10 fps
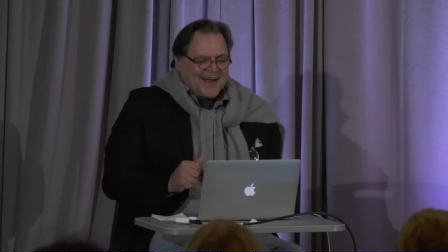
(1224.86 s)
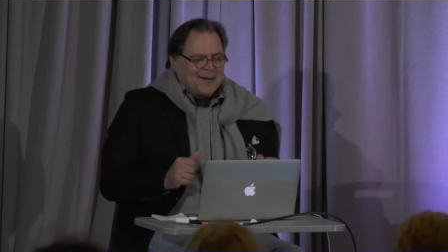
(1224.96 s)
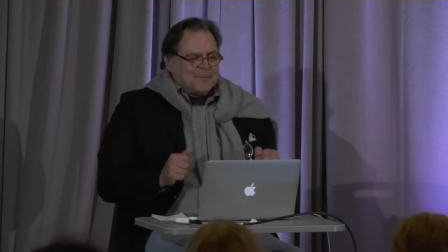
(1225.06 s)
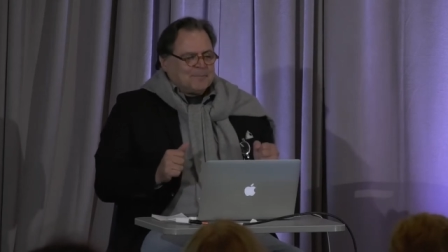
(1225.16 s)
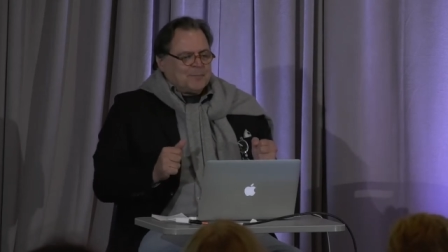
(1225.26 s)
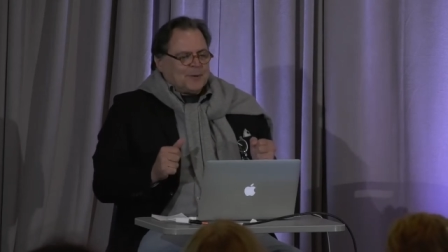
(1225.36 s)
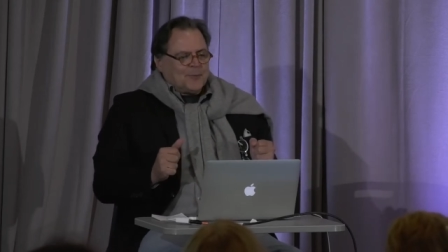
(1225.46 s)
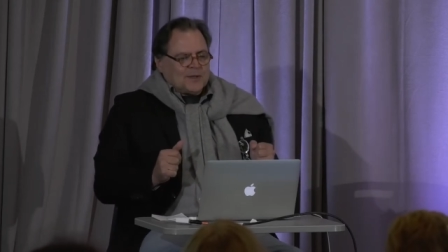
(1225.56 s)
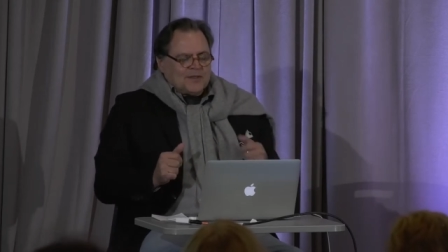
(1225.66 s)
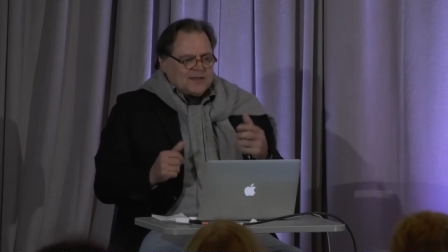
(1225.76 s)
um, but
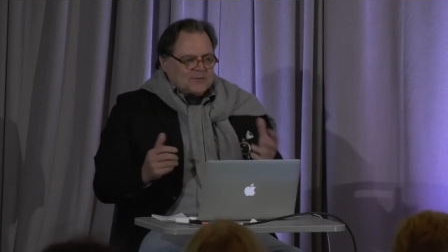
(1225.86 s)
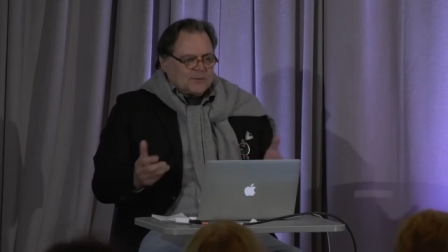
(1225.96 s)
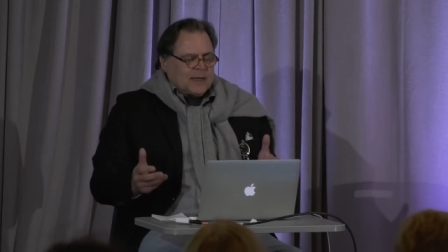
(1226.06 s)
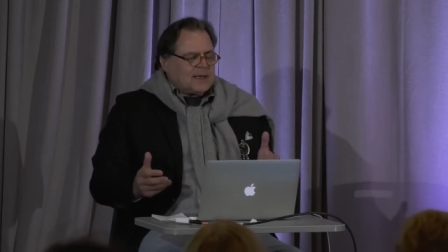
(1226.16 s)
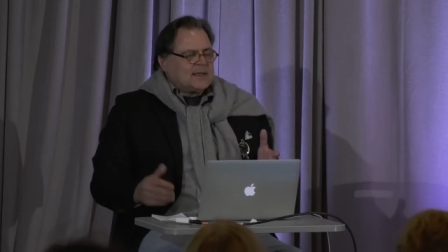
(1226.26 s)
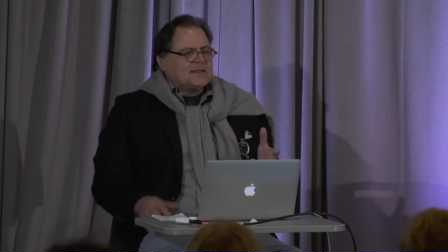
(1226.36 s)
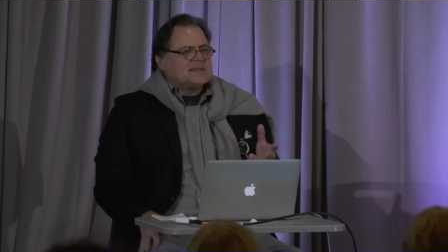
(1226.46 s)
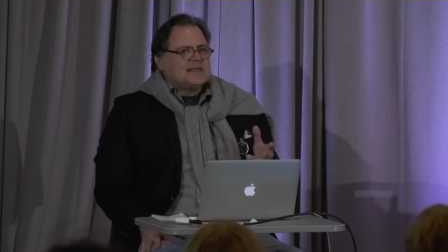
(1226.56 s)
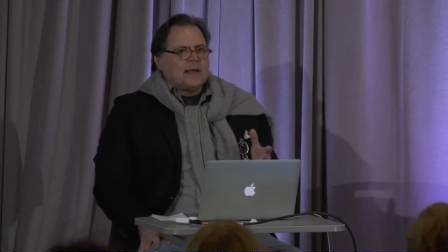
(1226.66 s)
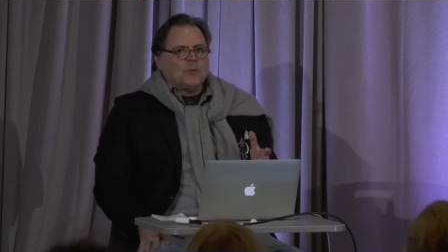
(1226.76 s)
one of the things we recognize
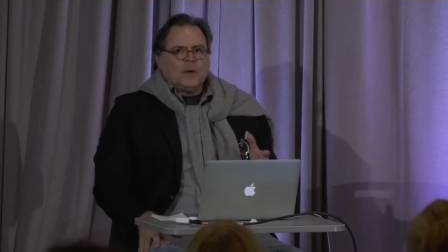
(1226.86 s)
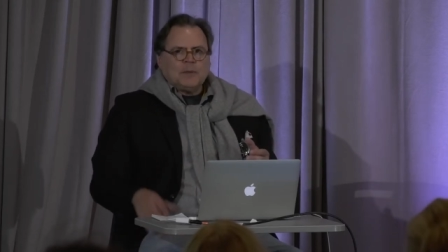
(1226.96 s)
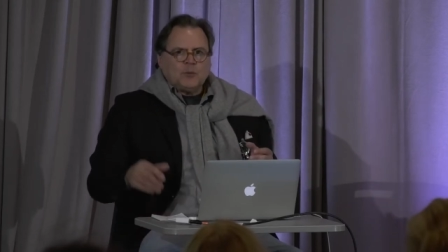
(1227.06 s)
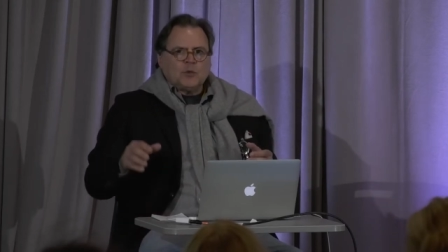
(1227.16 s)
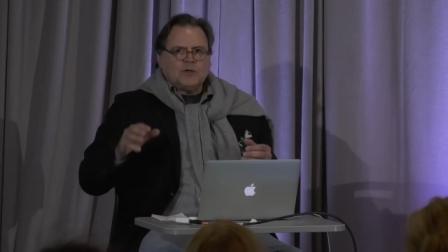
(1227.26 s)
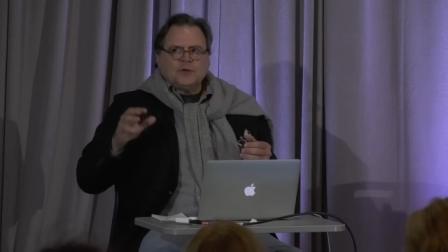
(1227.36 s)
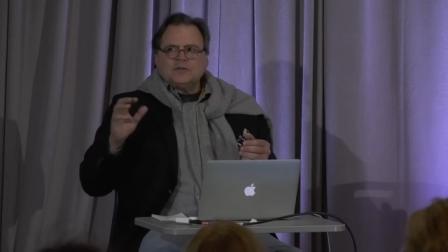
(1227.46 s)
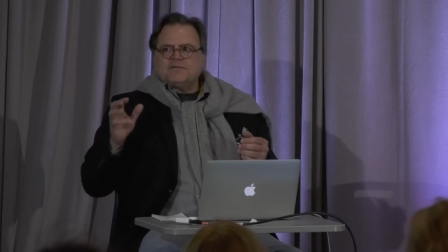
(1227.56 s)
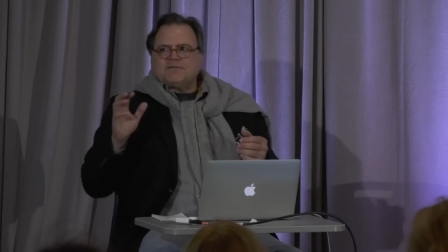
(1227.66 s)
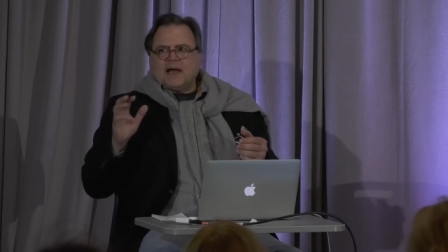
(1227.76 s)
is that women will
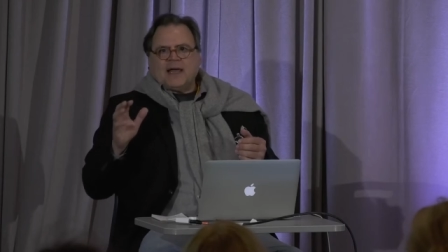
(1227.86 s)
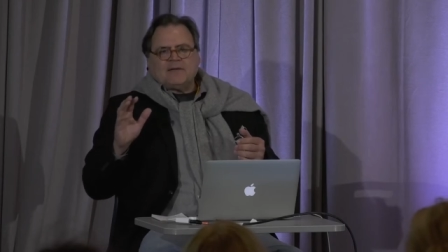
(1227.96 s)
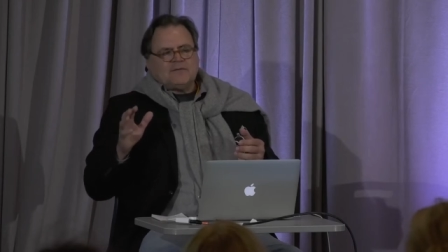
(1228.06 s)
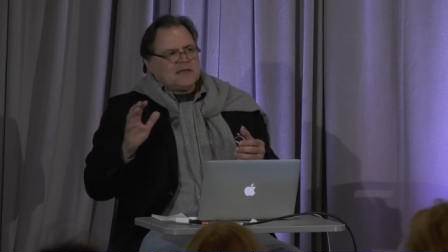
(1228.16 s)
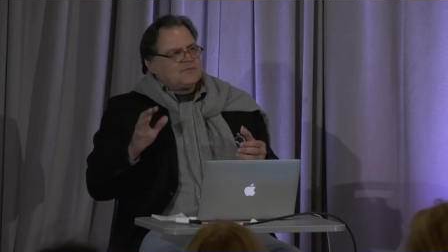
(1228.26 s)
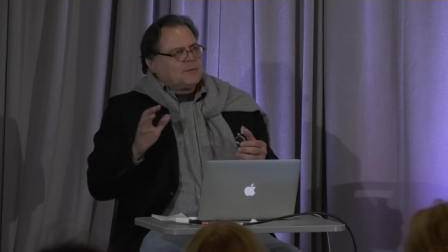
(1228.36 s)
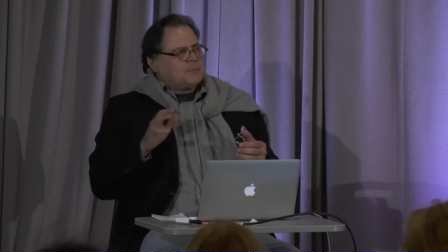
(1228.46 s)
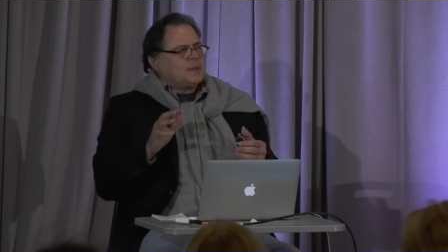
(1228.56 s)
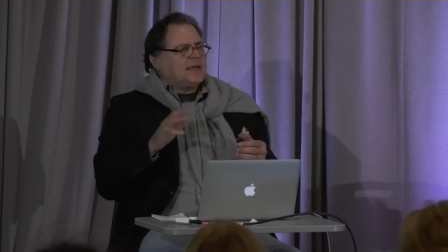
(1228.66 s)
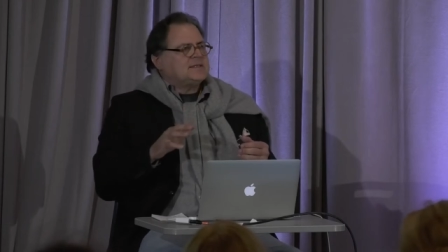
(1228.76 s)
use five
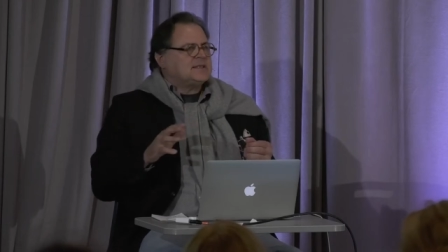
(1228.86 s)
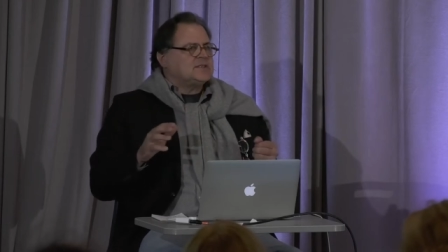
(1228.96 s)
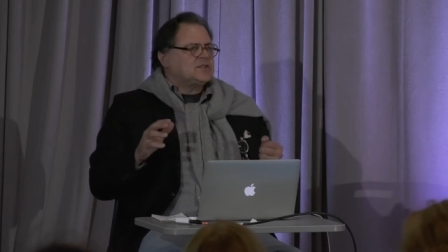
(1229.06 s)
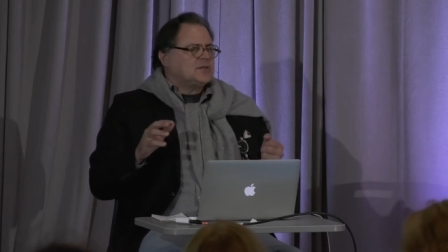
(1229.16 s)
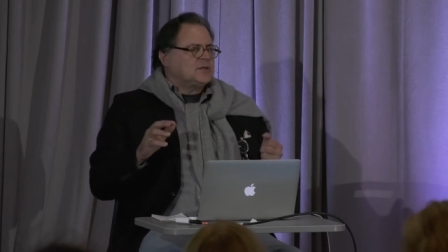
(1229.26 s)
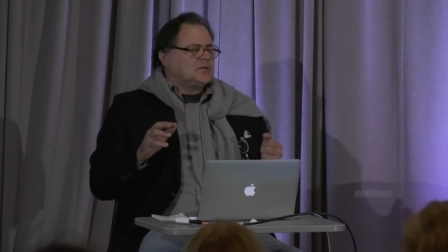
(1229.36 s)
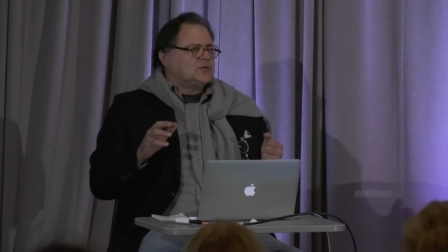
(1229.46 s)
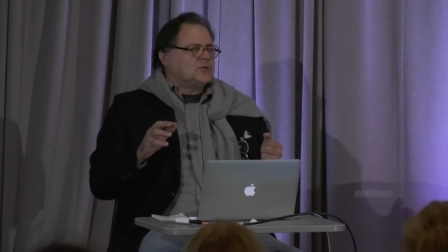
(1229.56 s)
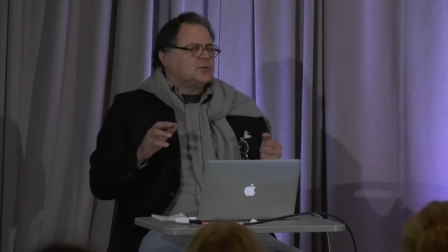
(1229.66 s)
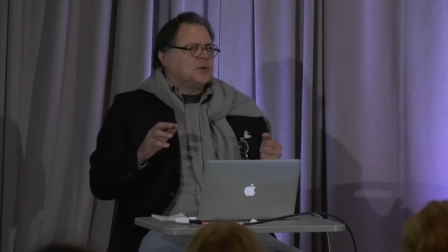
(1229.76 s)
different places
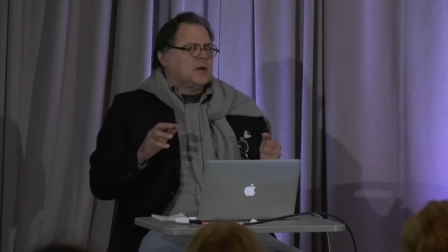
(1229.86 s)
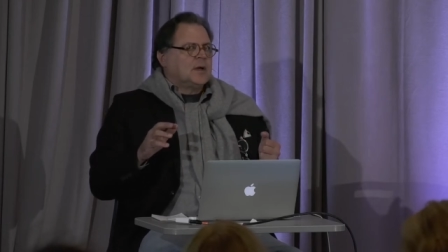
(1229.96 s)
to